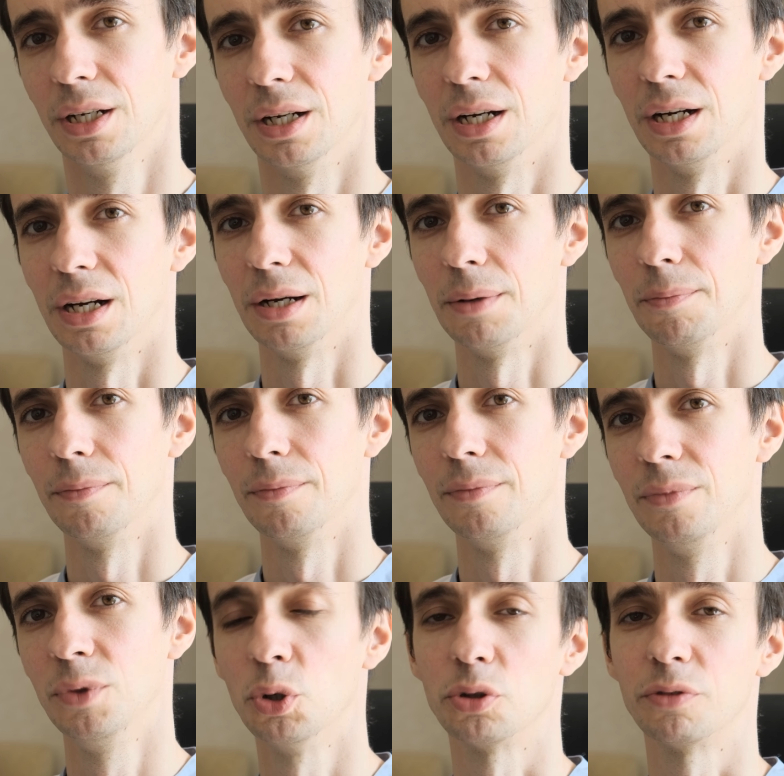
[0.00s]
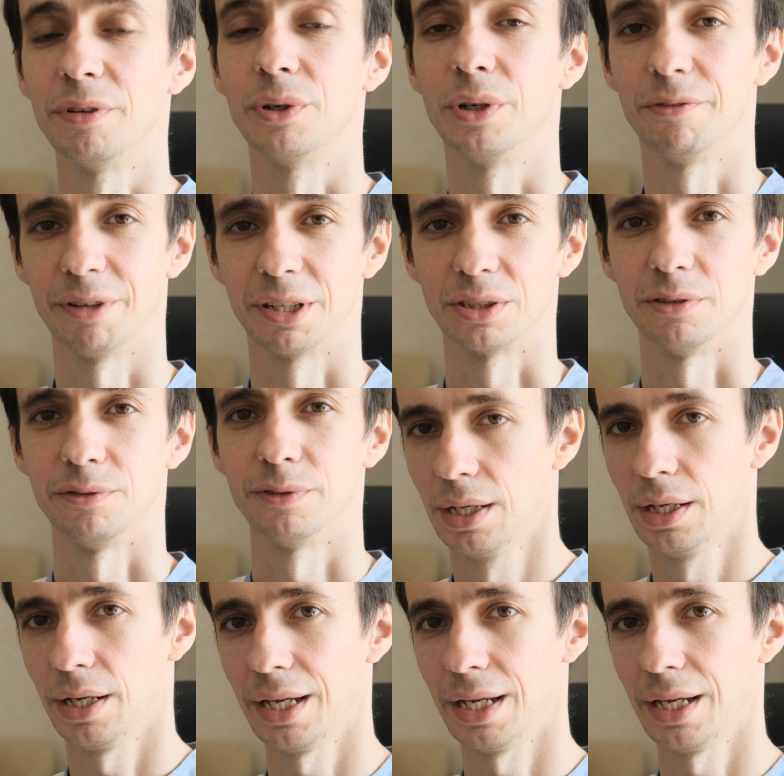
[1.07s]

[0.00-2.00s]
not very effective.